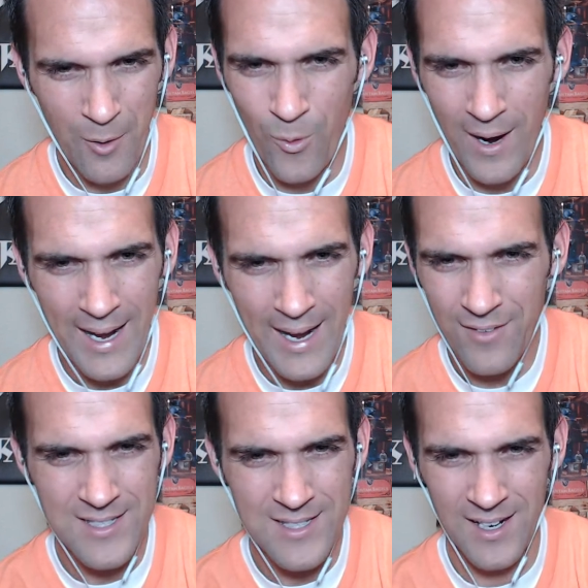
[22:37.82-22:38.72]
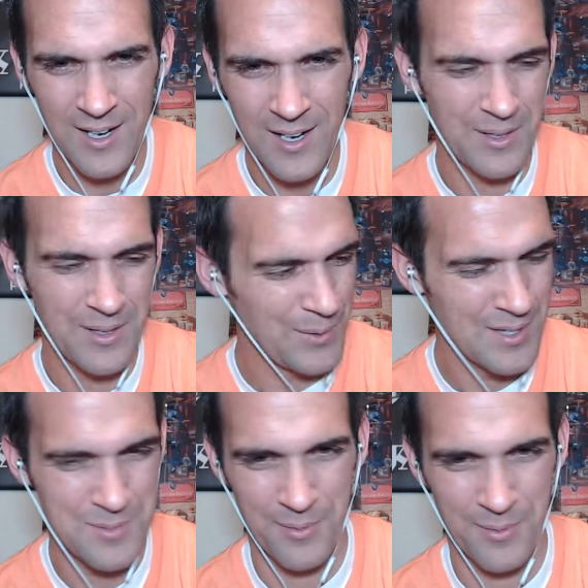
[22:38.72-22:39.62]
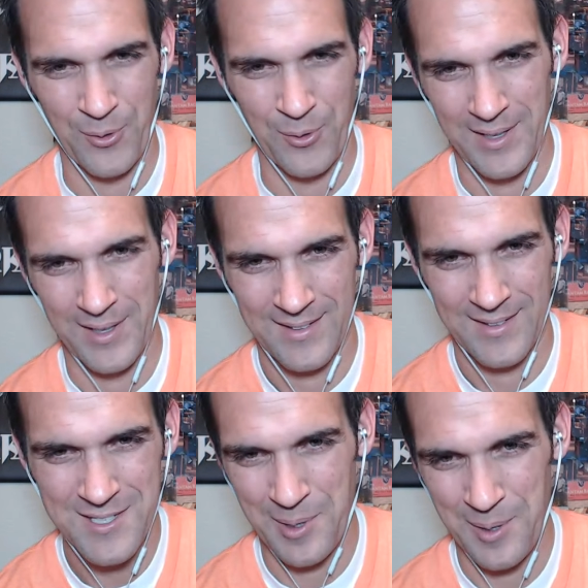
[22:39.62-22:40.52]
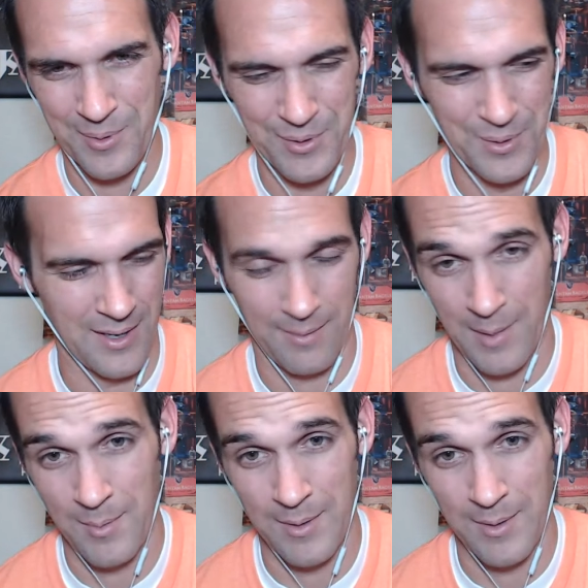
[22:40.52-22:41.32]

why haven't I seen anyone do this before? Like tons of people do that. Right, maybe